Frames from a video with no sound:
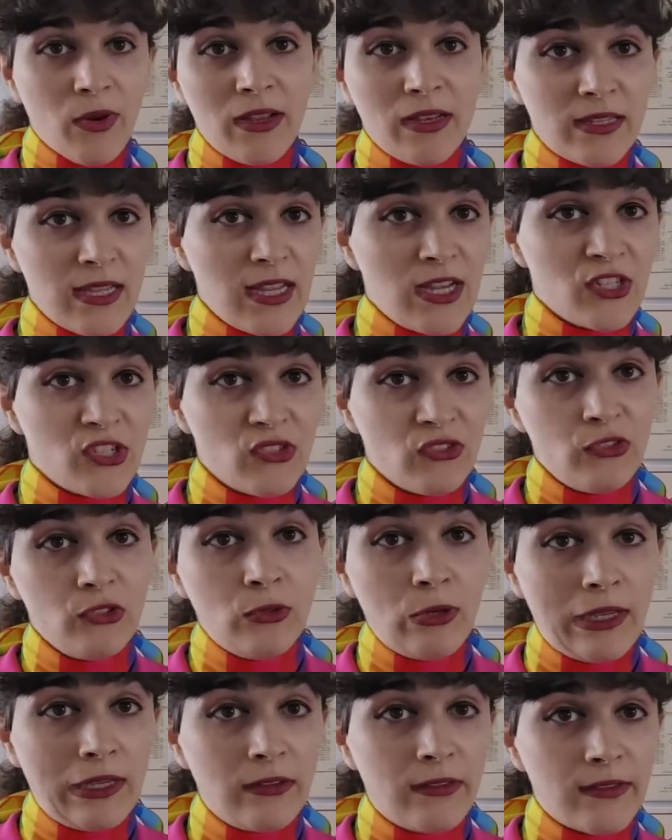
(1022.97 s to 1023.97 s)
orientations,
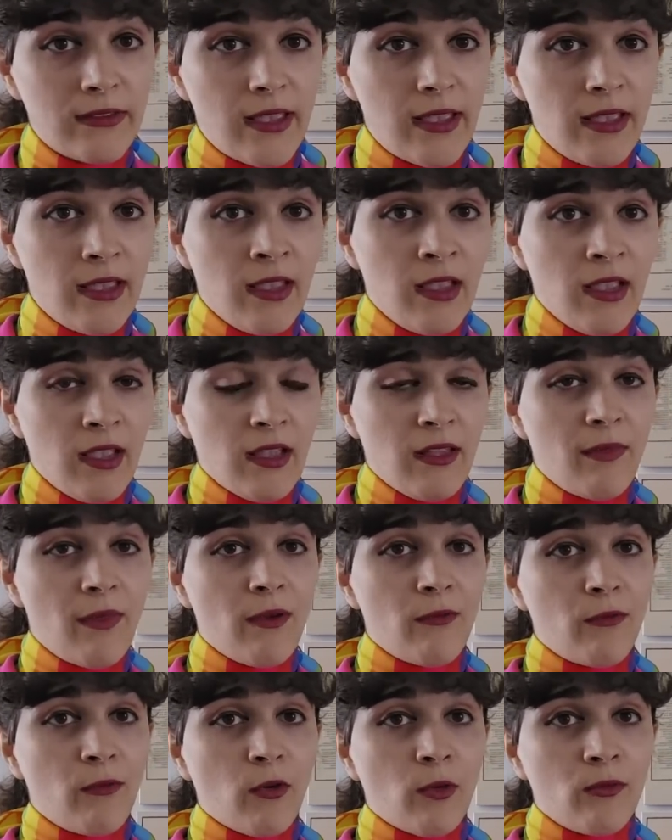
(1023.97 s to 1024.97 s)
you could say,
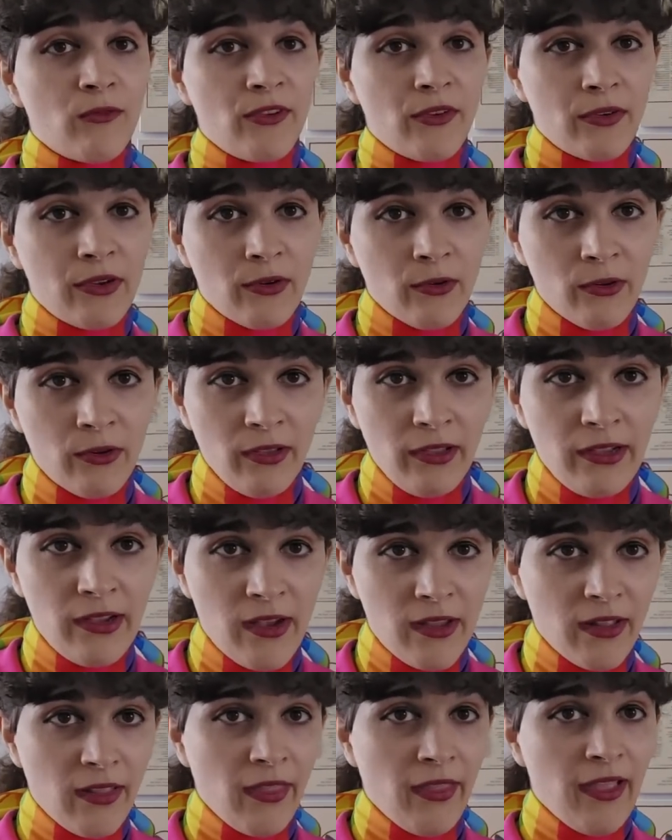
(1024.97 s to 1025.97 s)
that form very early
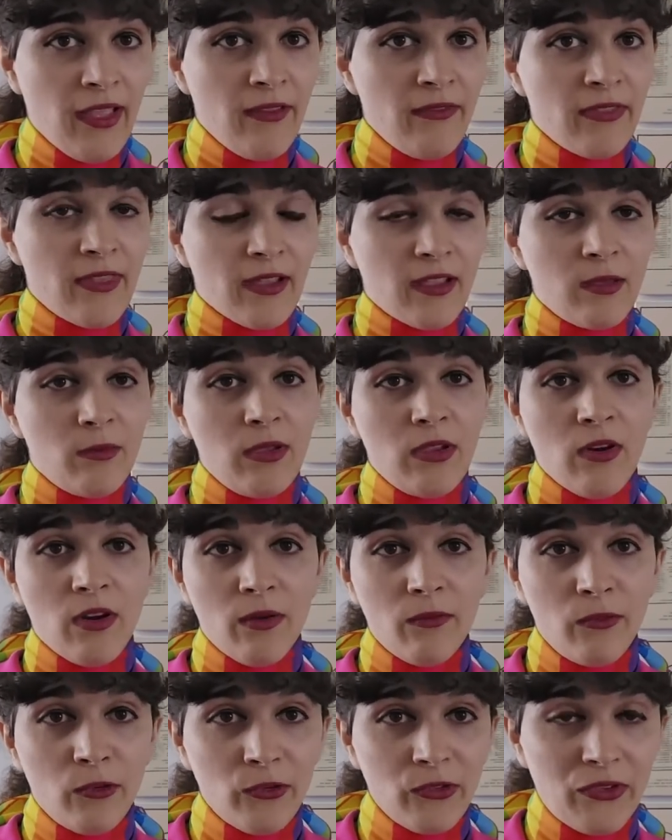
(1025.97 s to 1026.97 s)
on in life that could be
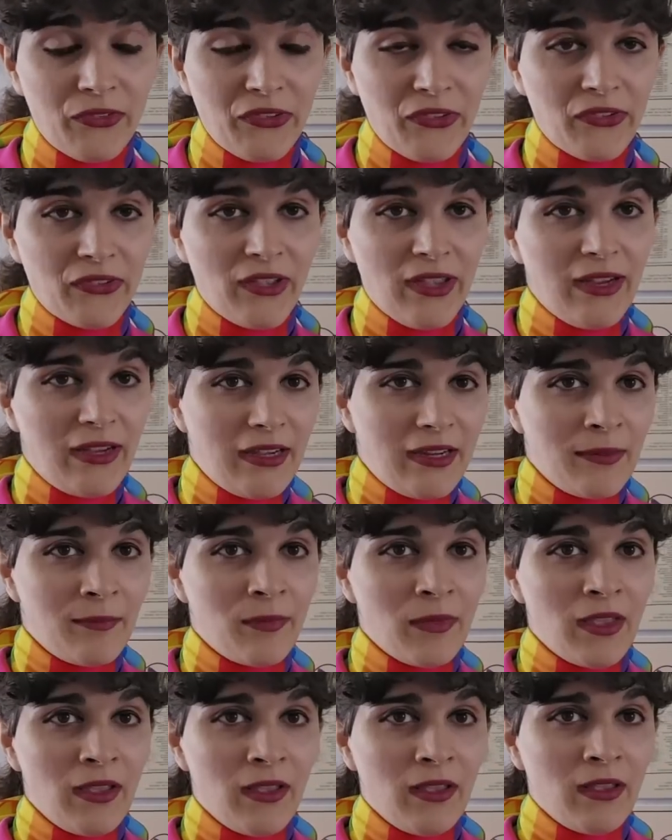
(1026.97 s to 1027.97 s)
harmful to society.
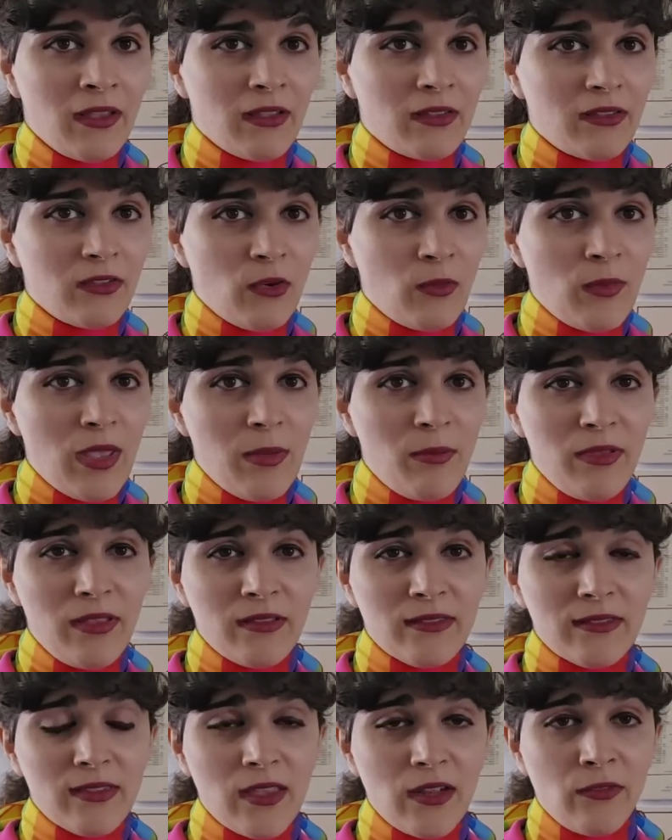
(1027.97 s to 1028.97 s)
So maybe
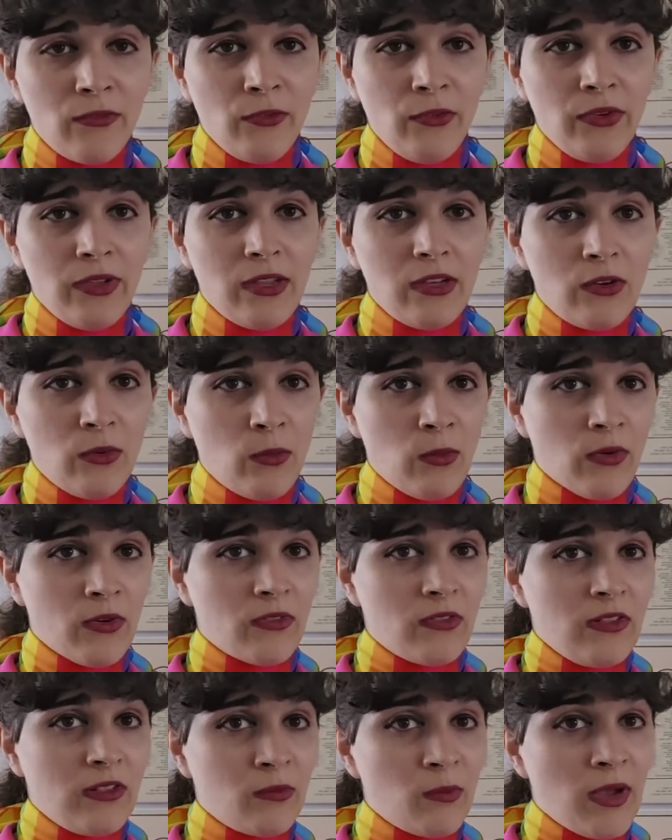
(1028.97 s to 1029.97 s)
instead of looking
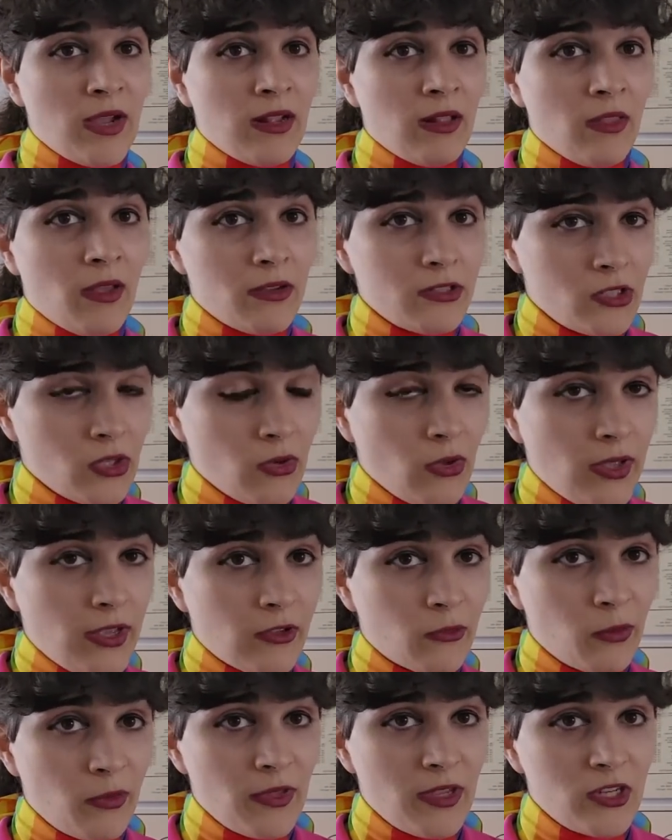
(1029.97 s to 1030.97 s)
towards these biological
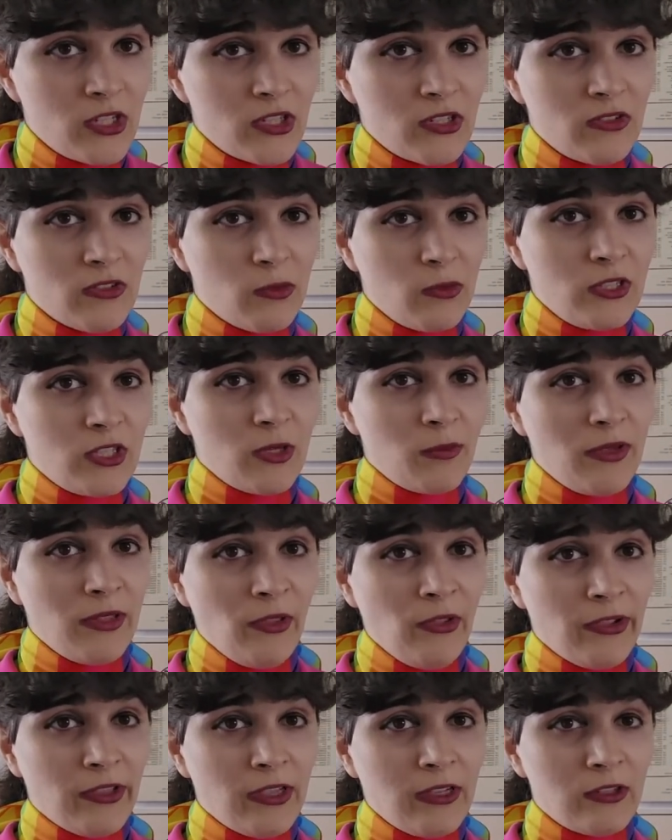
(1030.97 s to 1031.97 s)
explanations, we should be
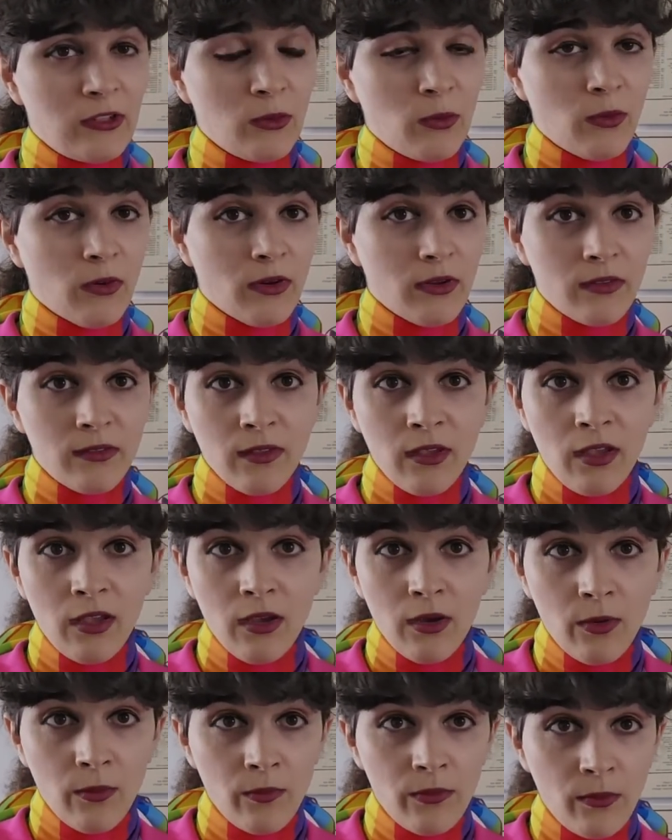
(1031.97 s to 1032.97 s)
looking towards
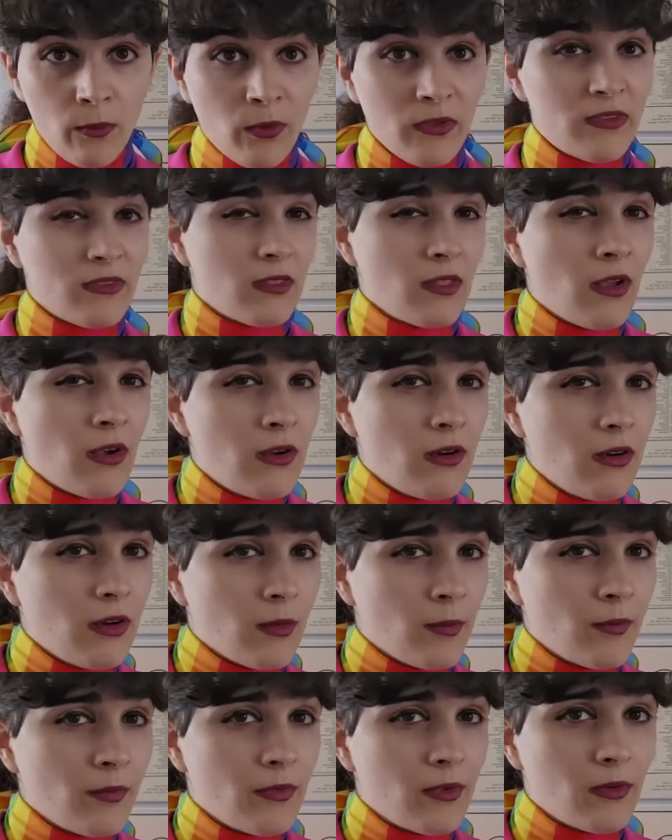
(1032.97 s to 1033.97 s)
what's the
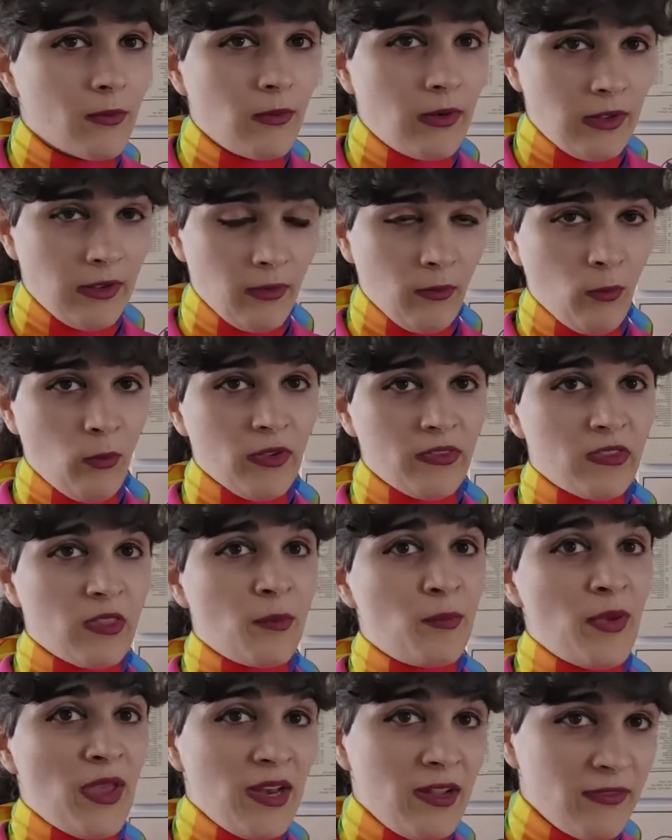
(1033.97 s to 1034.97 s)
harm, what's
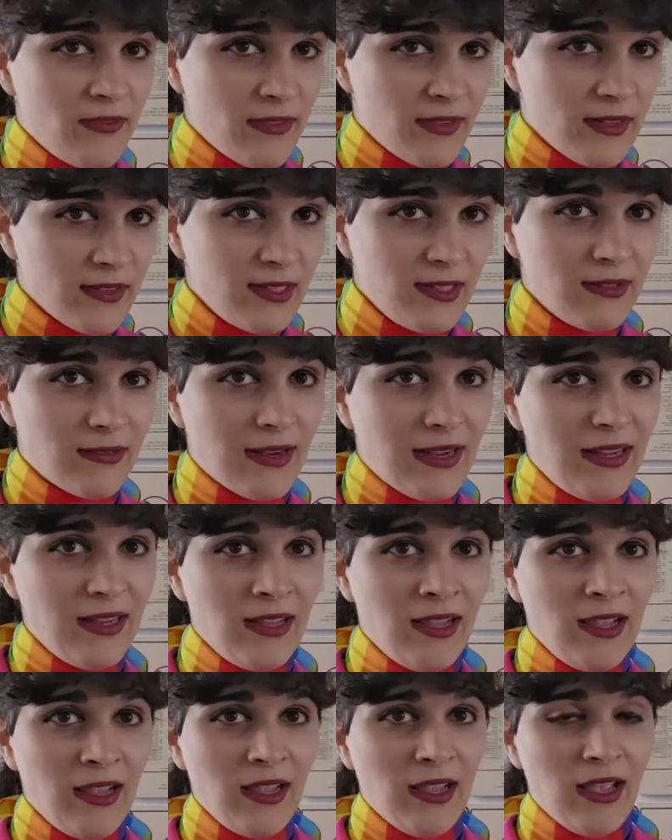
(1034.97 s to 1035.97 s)
the benefit,
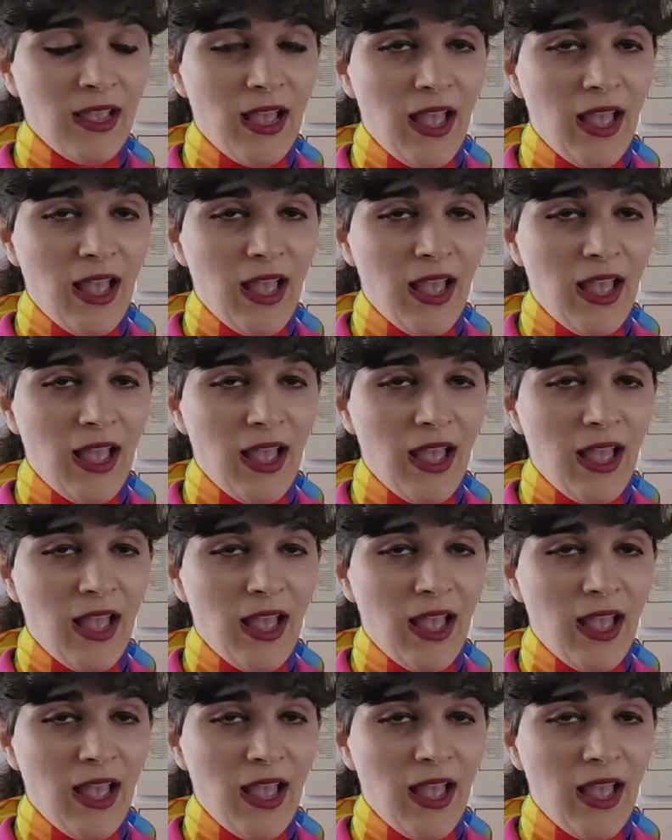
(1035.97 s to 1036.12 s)
right?